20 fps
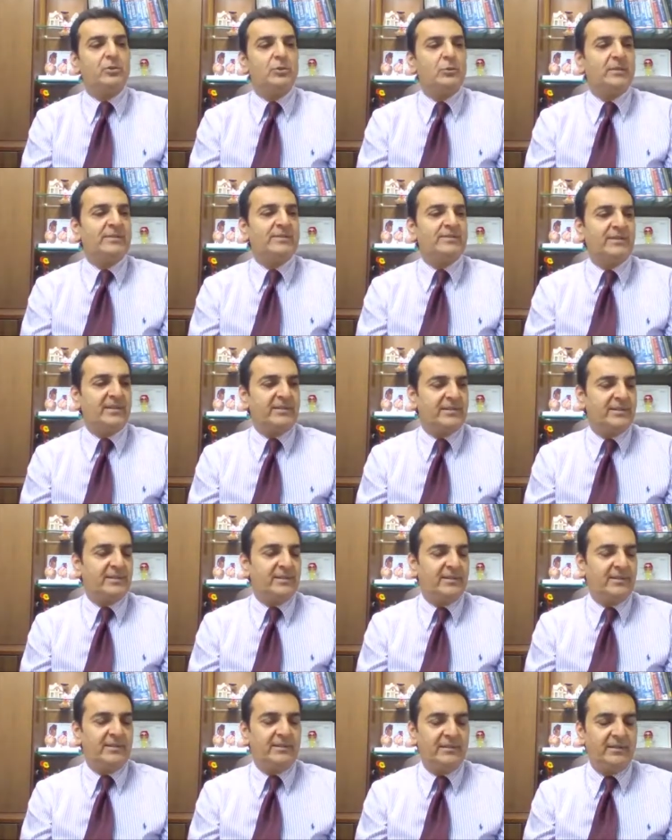
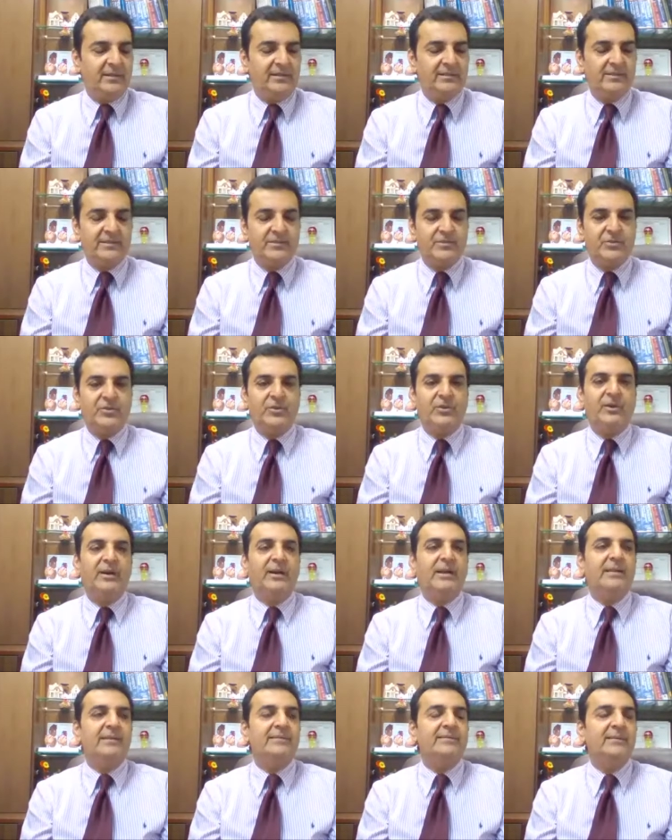atorvastatin, and the other
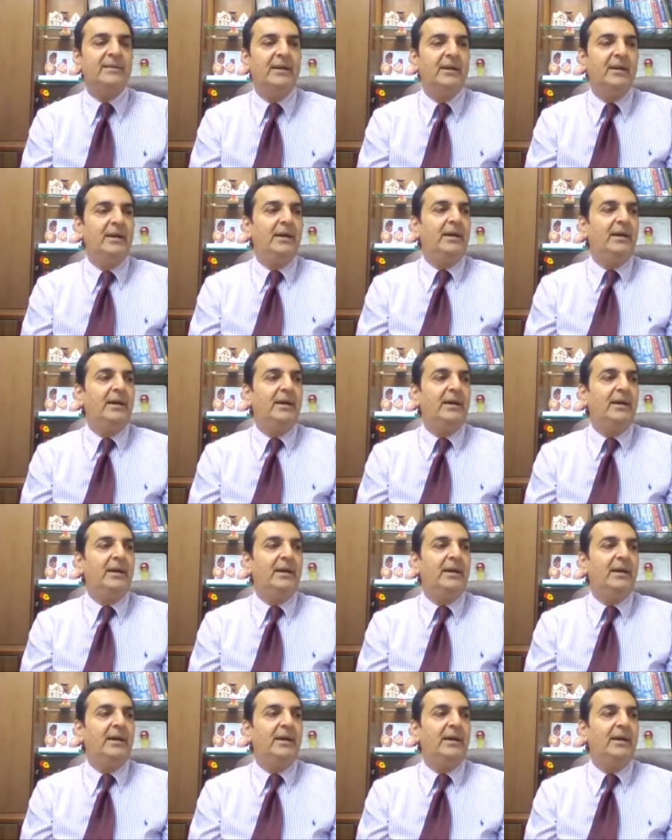trials.